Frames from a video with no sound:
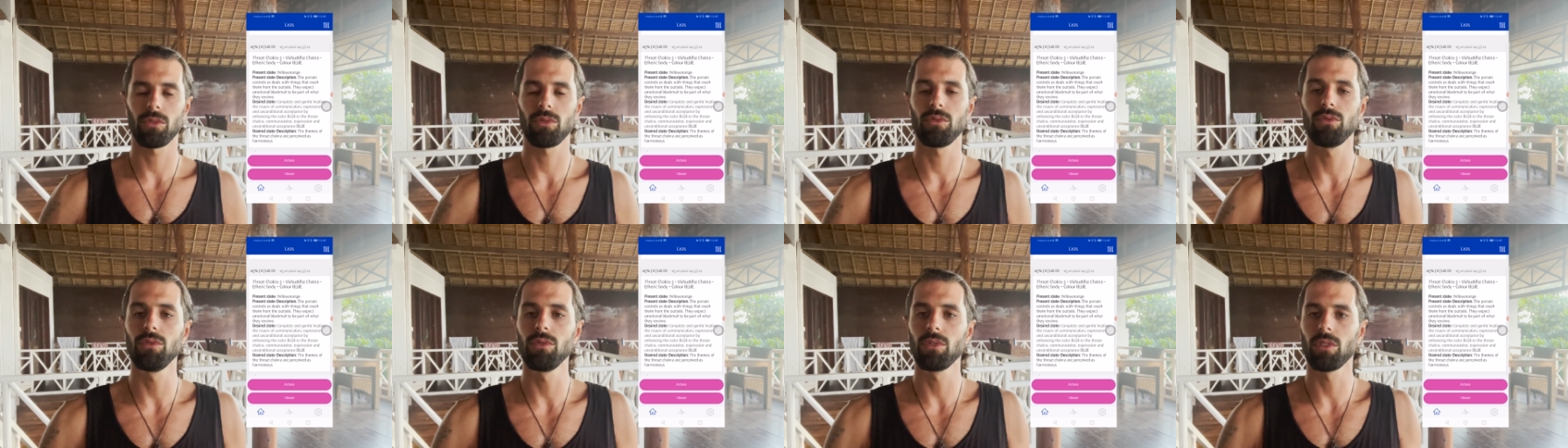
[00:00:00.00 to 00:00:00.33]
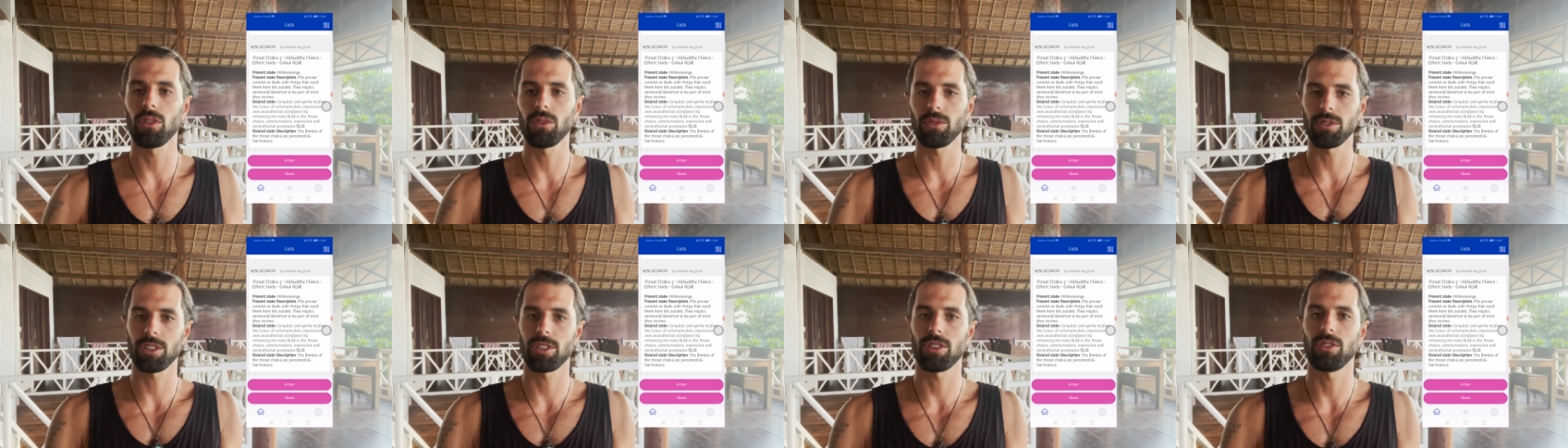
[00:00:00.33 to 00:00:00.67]
to
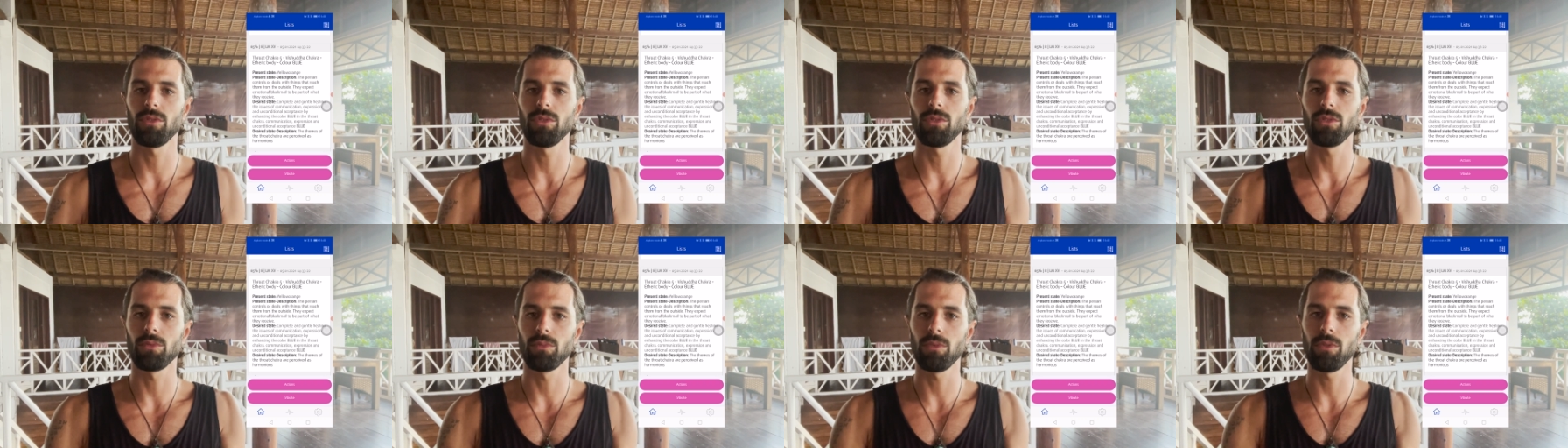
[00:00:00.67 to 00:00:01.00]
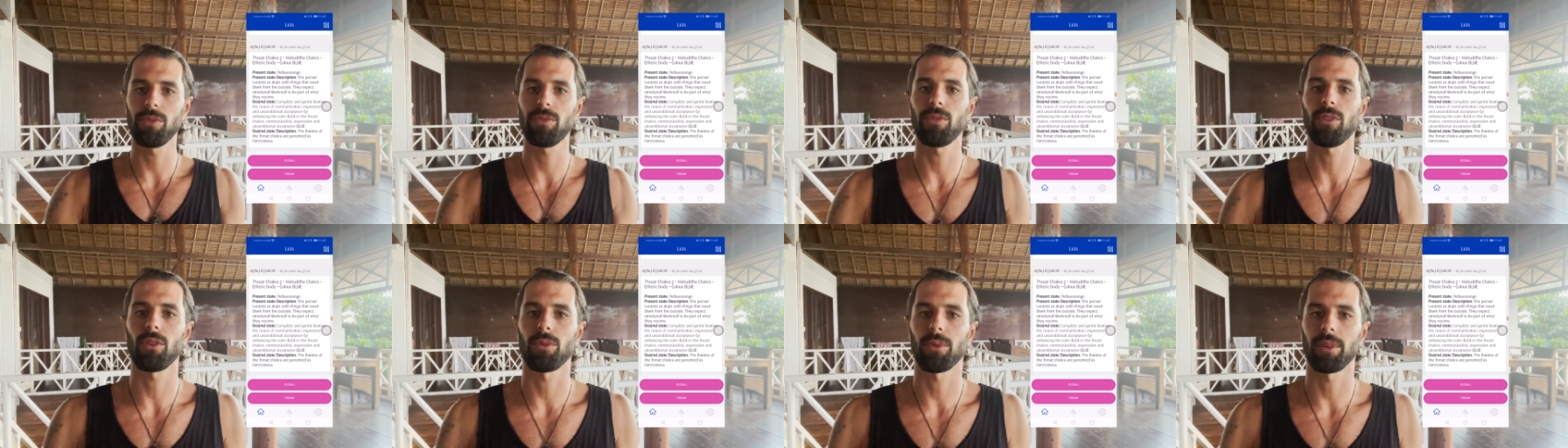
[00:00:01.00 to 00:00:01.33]
continue to move
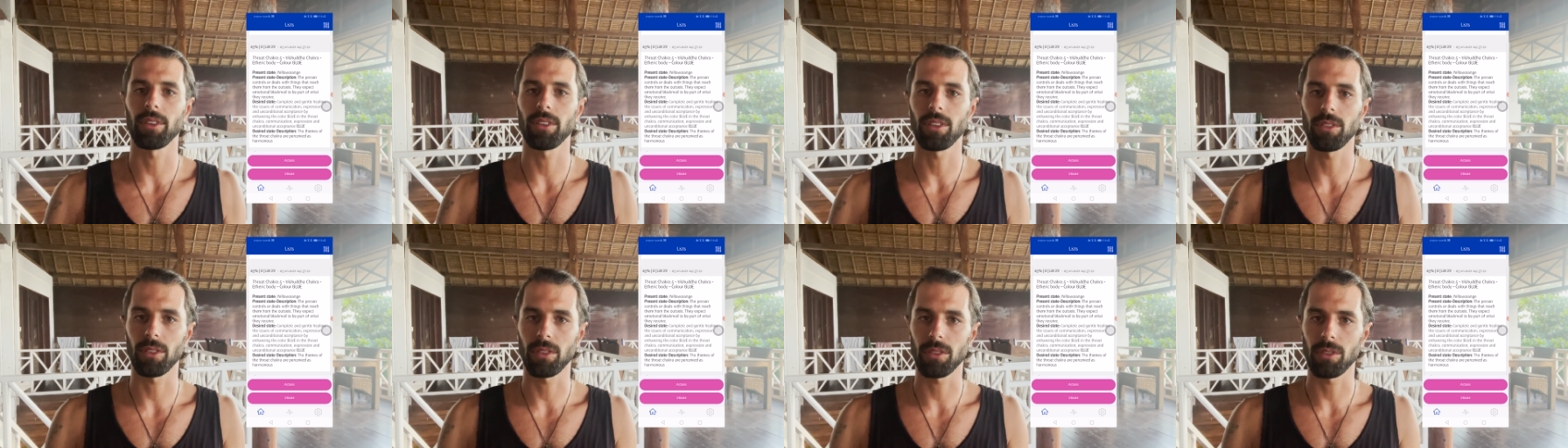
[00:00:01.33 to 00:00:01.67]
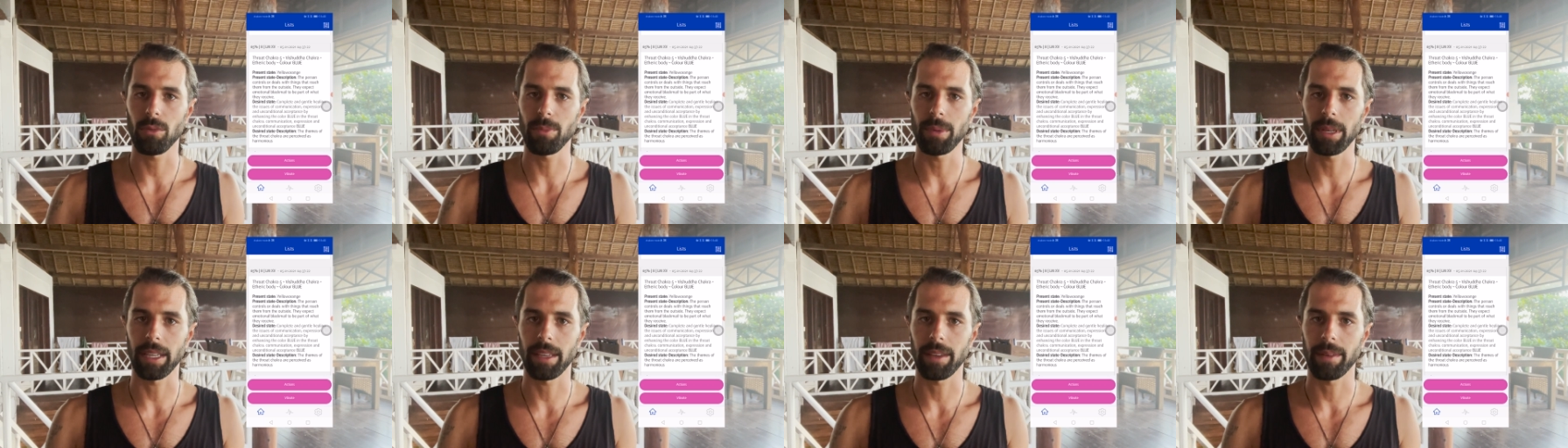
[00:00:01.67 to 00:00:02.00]
forward on the
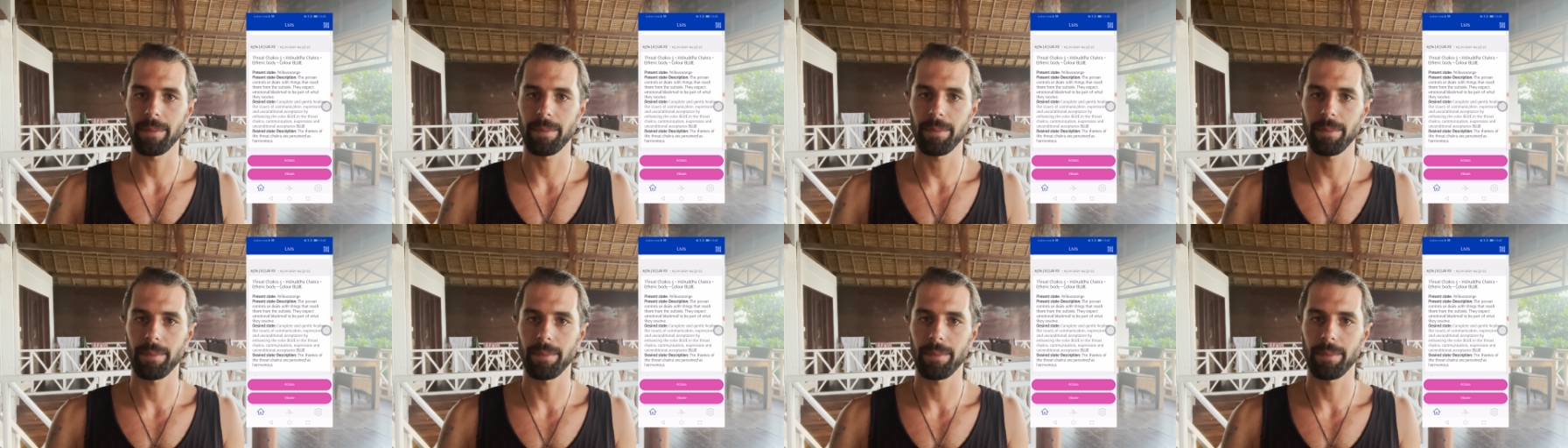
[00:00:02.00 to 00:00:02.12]
topic.